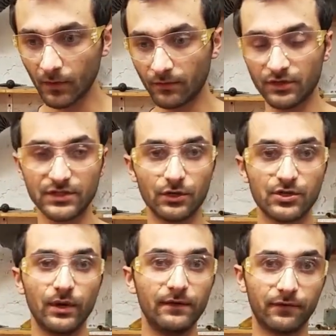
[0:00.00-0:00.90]
There's
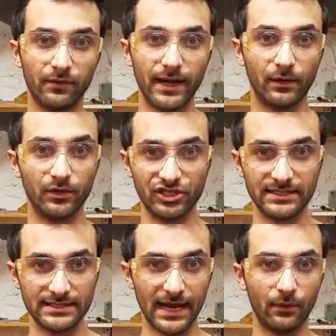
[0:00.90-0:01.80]
also infrared, which
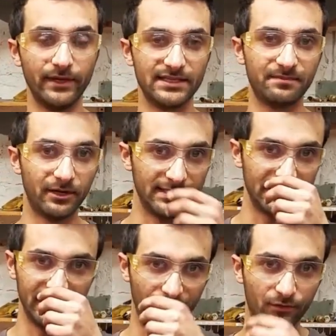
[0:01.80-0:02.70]
is how we experience
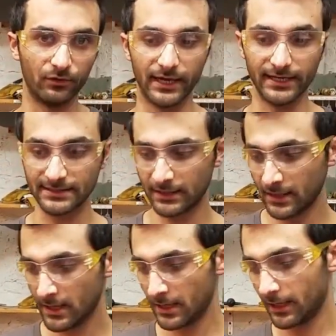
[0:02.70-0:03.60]
heat through light.
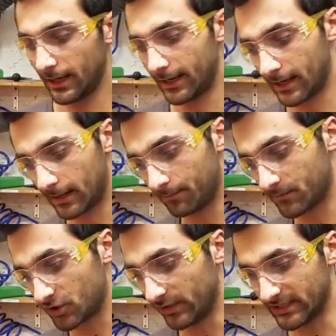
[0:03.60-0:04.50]
Um,
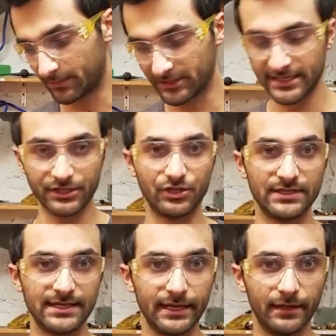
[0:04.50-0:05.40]
so you need to protect your
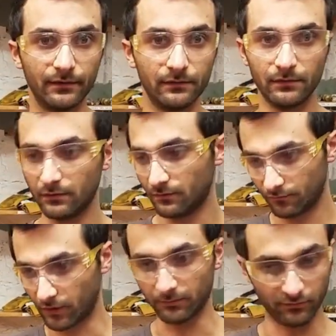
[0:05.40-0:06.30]
skin
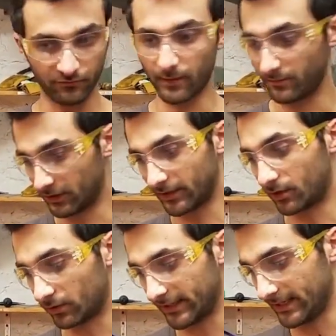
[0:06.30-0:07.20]
from, from the
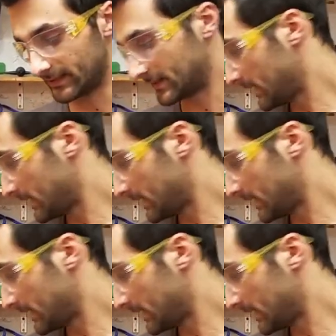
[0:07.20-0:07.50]
literal heat.